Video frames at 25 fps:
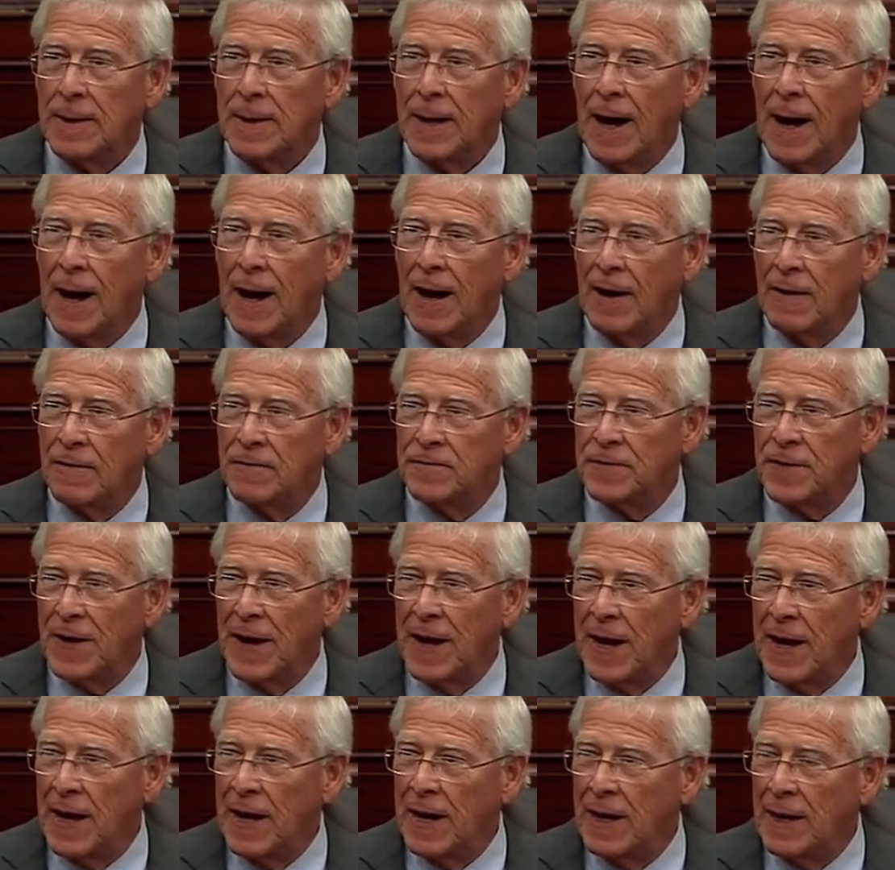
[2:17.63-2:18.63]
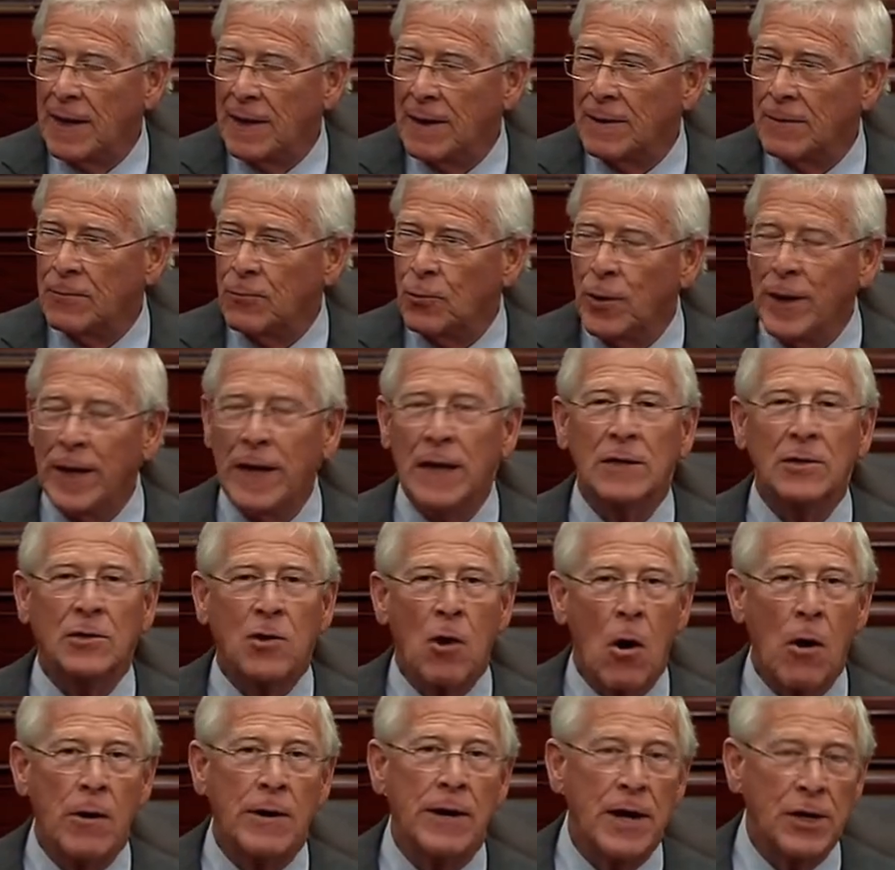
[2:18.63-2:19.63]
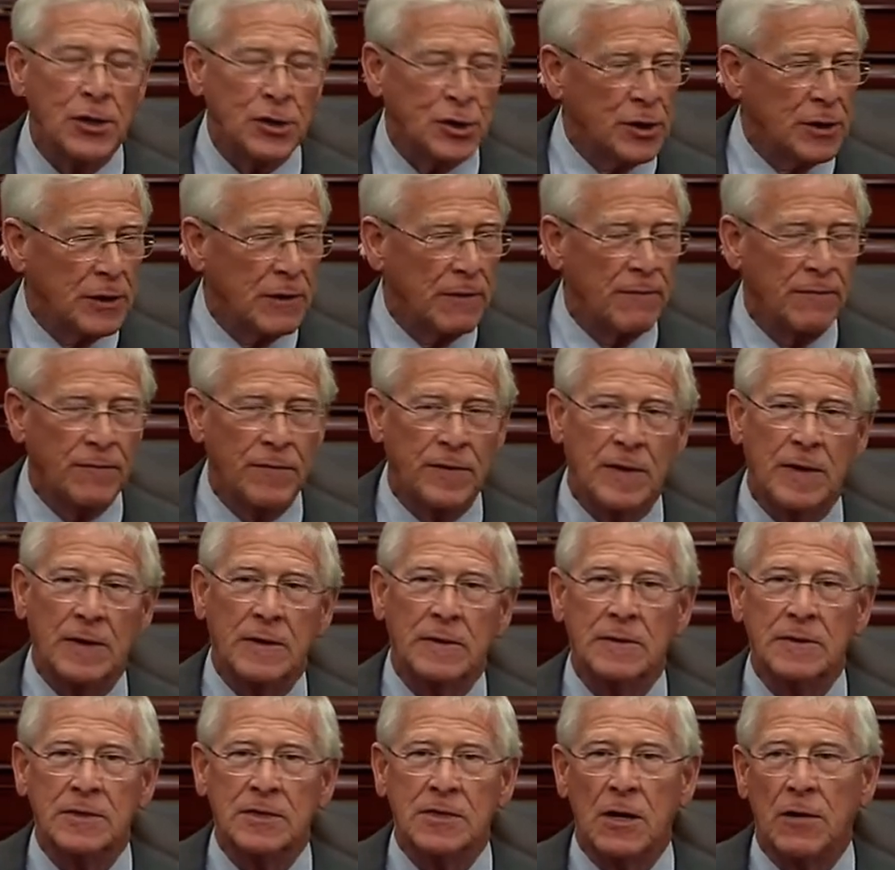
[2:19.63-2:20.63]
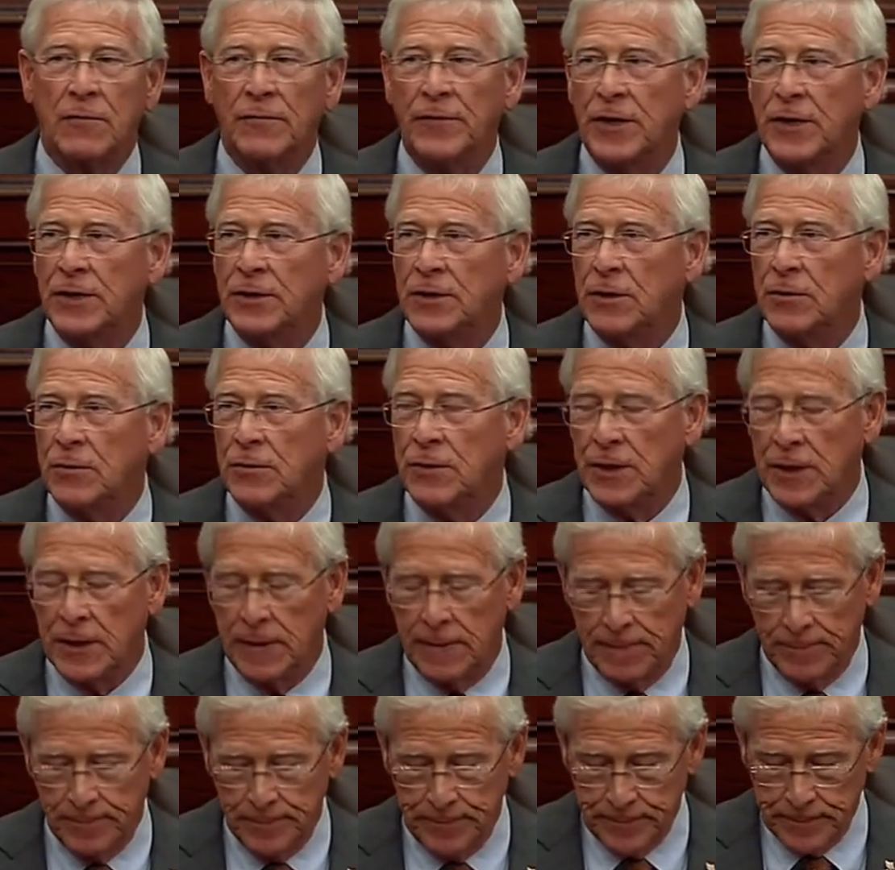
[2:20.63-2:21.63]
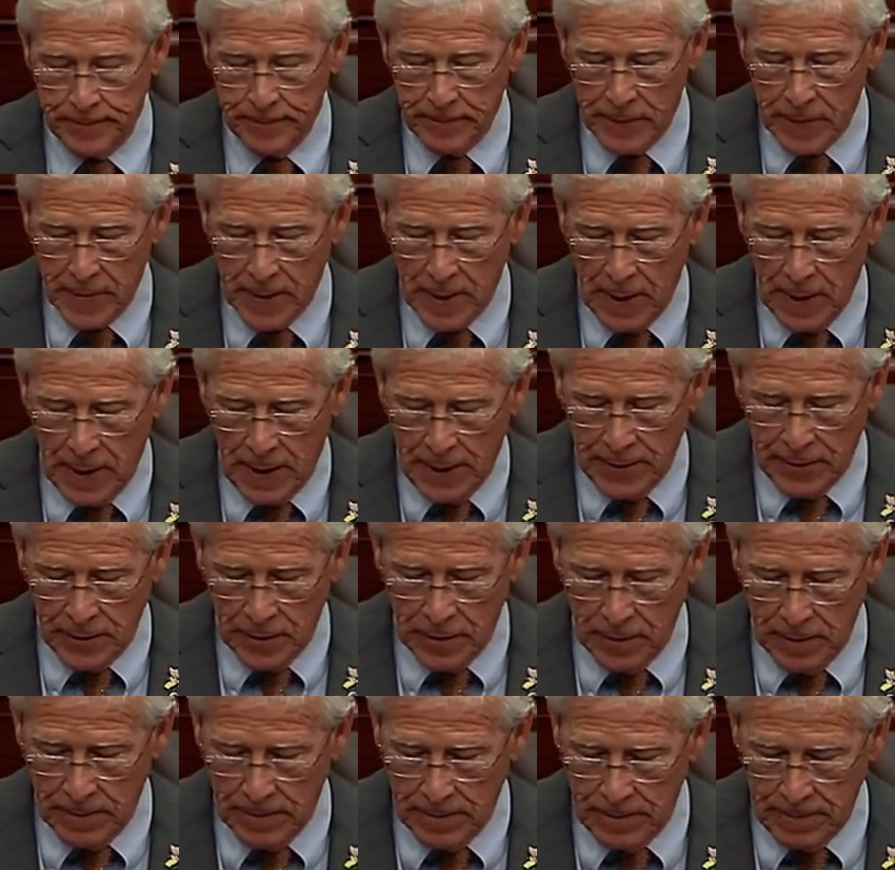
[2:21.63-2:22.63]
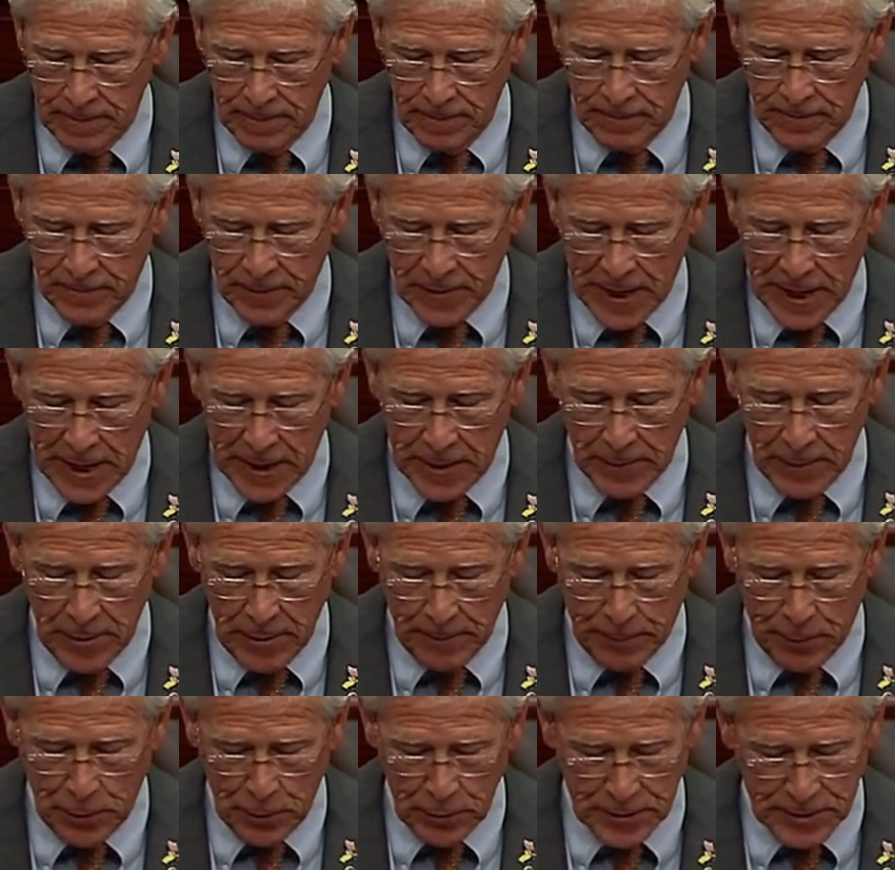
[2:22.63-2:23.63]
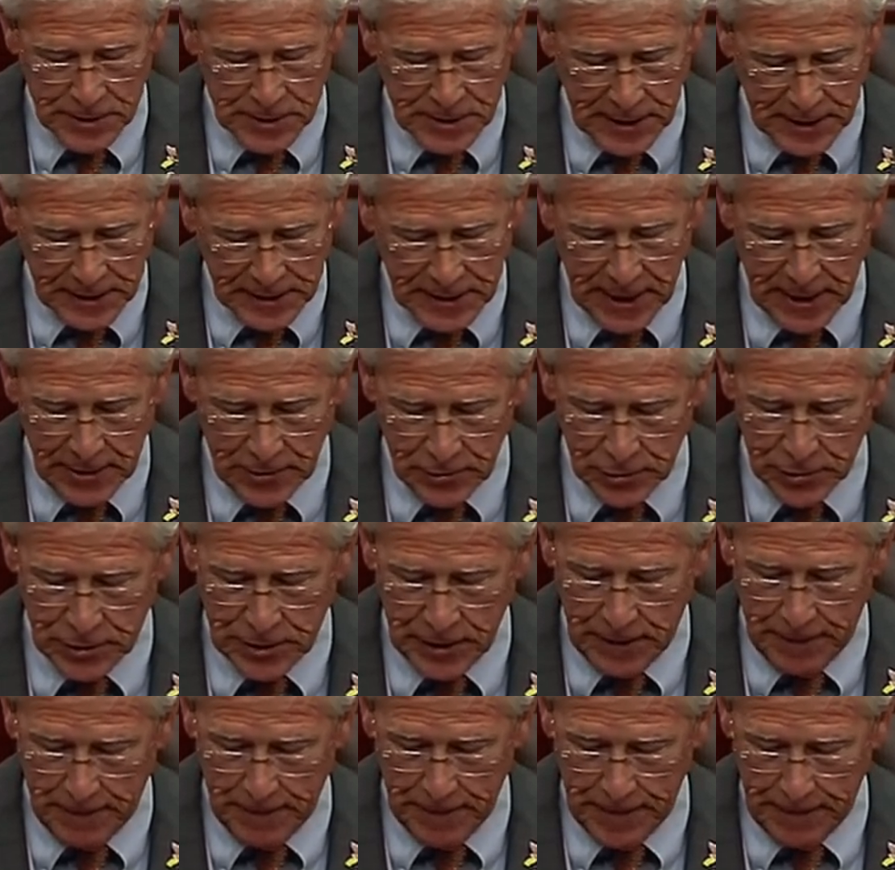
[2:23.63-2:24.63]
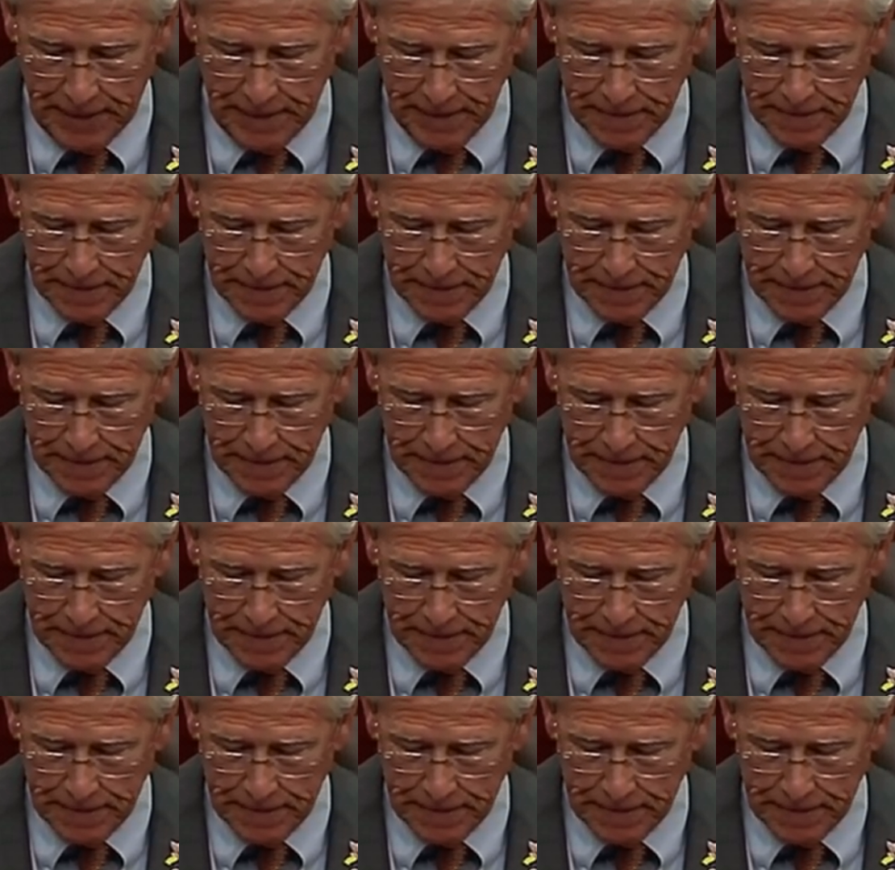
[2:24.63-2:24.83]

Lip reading: of a reincarnation of the Soviet Union under Vladimir Putin's dictatorship.